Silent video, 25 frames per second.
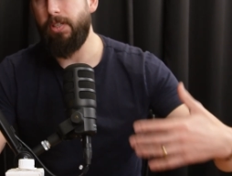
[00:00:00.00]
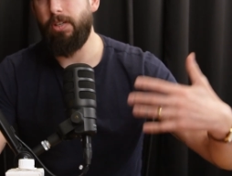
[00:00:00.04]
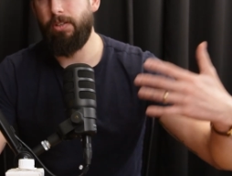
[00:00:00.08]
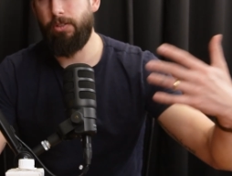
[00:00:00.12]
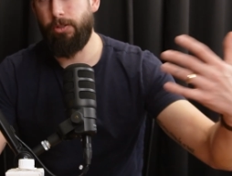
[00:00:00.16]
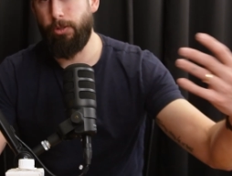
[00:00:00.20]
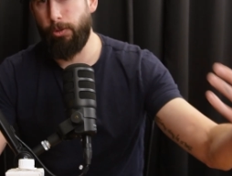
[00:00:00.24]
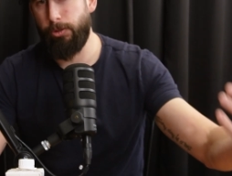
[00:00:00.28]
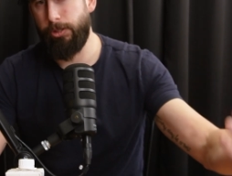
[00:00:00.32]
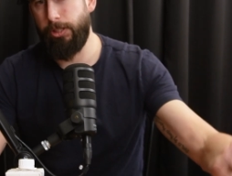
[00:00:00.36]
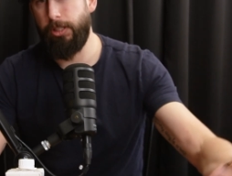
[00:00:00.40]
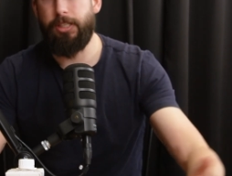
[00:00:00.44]

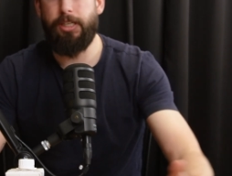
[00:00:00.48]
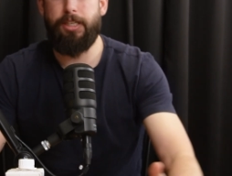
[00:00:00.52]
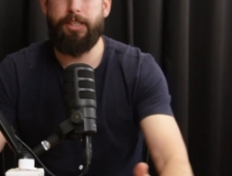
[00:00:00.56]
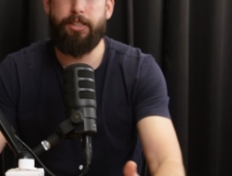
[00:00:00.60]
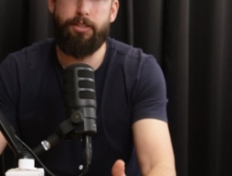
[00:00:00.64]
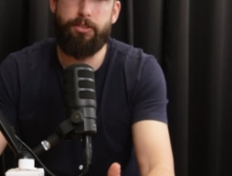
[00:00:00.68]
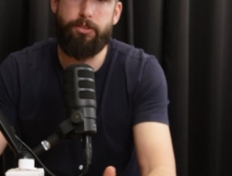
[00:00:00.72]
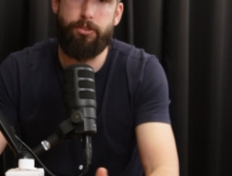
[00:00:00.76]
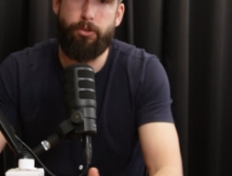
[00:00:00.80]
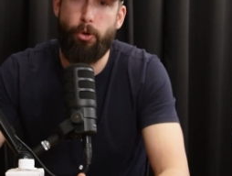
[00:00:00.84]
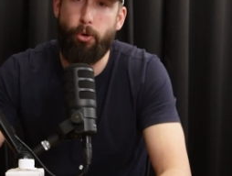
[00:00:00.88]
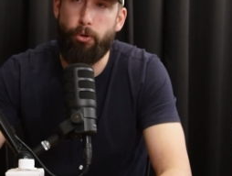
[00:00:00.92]
those are going to
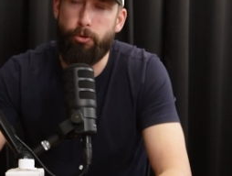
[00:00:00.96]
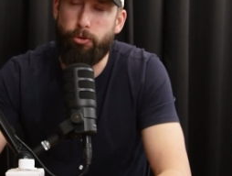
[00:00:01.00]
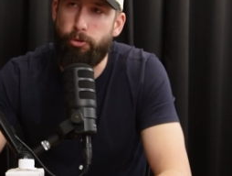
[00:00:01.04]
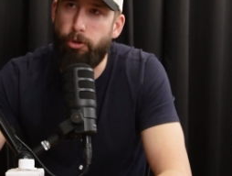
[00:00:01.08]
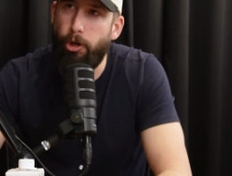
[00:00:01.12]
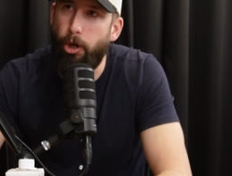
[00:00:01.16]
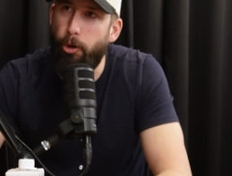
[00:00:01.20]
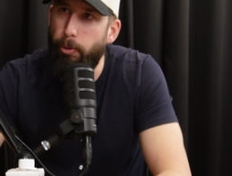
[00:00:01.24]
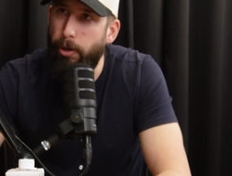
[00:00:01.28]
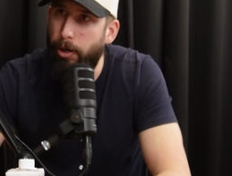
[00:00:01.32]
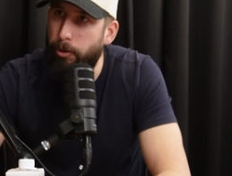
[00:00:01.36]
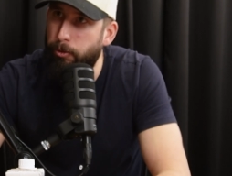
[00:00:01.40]

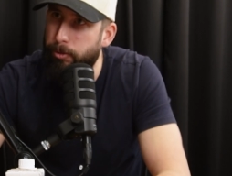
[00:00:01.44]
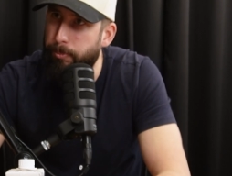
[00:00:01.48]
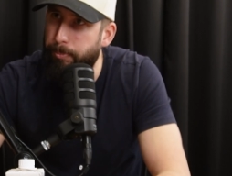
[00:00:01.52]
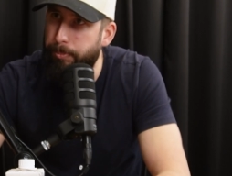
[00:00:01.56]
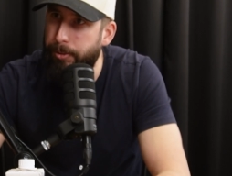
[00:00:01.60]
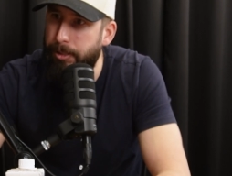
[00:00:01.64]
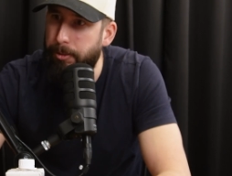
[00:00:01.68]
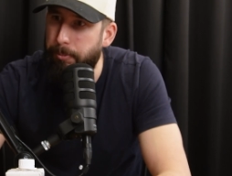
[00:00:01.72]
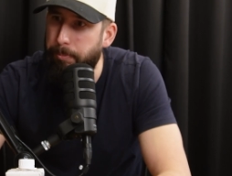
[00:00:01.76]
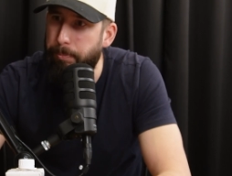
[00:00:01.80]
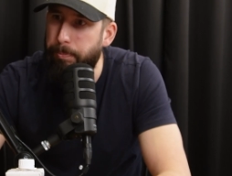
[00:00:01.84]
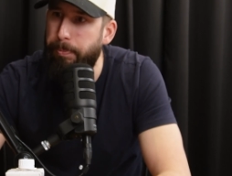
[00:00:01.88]
grow out and
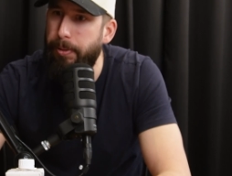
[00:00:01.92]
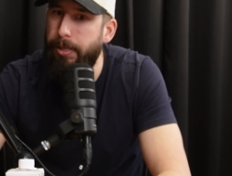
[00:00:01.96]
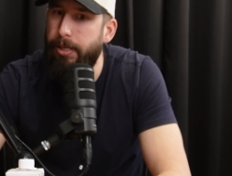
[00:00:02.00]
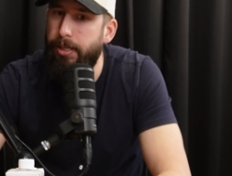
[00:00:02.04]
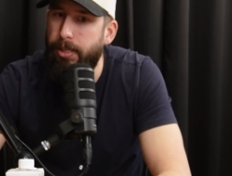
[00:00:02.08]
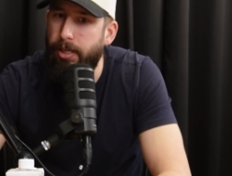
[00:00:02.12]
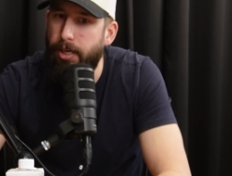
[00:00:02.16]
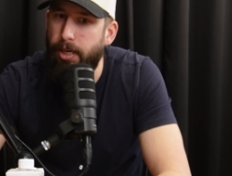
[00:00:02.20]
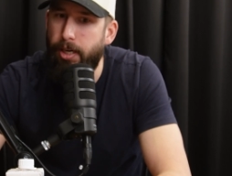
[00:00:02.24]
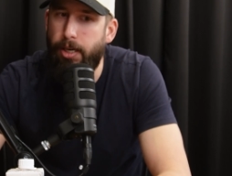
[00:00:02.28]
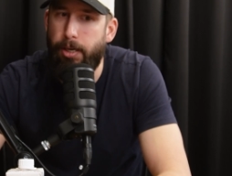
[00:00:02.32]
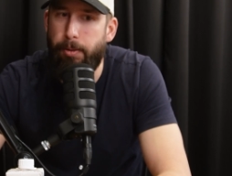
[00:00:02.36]
be
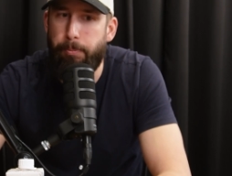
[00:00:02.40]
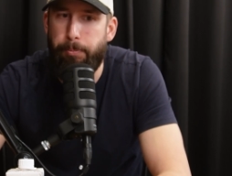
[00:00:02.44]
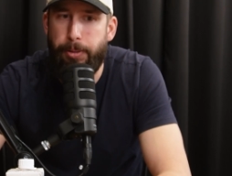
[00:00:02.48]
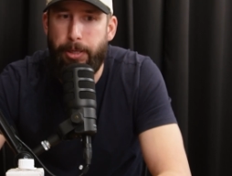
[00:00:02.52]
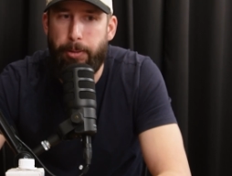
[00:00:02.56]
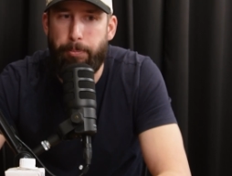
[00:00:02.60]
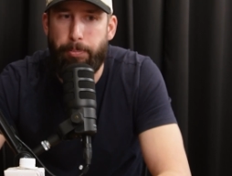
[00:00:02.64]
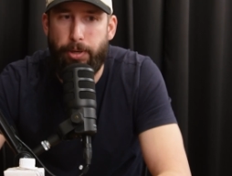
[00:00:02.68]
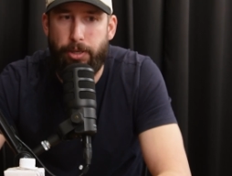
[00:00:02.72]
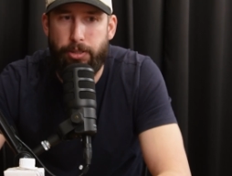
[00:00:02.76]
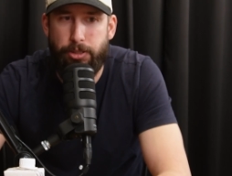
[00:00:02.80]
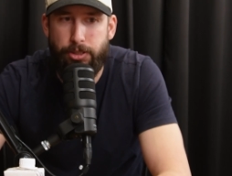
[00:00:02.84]
big
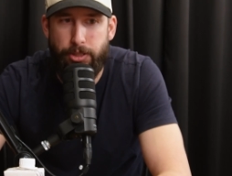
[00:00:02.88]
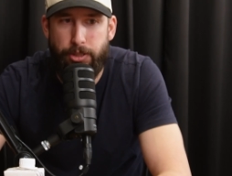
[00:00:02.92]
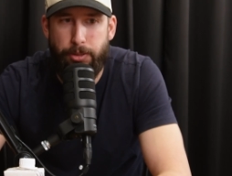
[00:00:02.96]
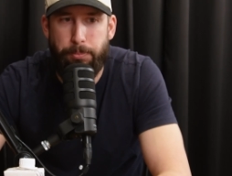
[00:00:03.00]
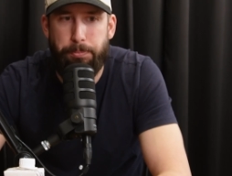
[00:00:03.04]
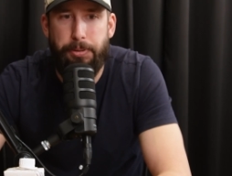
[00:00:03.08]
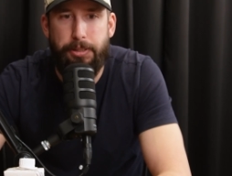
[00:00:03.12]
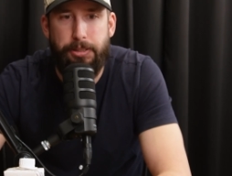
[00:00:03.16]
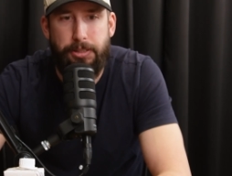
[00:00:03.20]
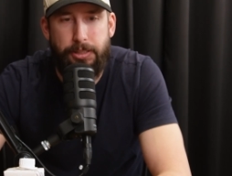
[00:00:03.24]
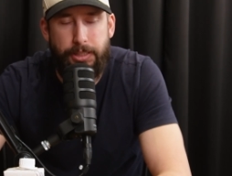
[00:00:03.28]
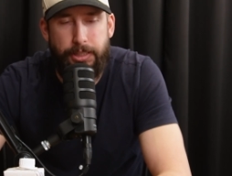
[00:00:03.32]
parts of the
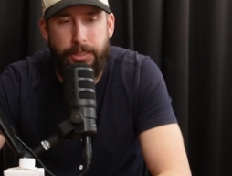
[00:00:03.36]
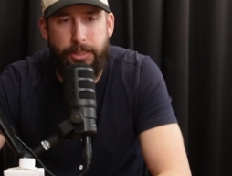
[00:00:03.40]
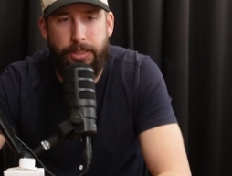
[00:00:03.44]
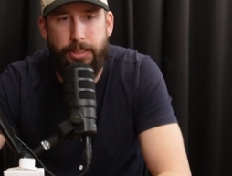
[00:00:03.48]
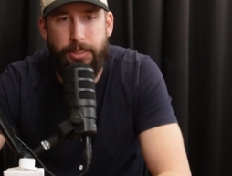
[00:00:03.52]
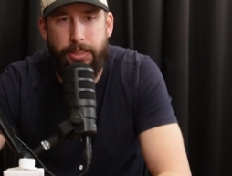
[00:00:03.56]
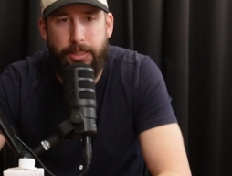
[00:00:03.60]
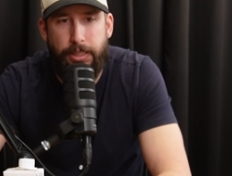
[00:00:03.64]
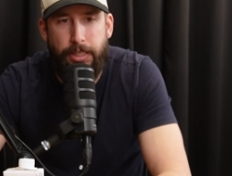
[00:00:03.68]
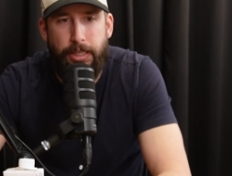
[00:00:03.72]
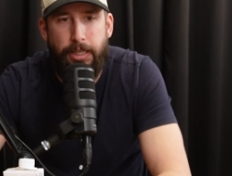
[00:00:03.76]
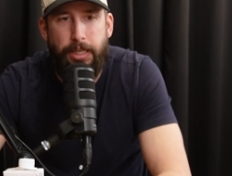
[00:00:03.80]

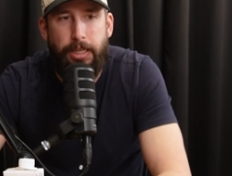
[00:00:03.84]
business.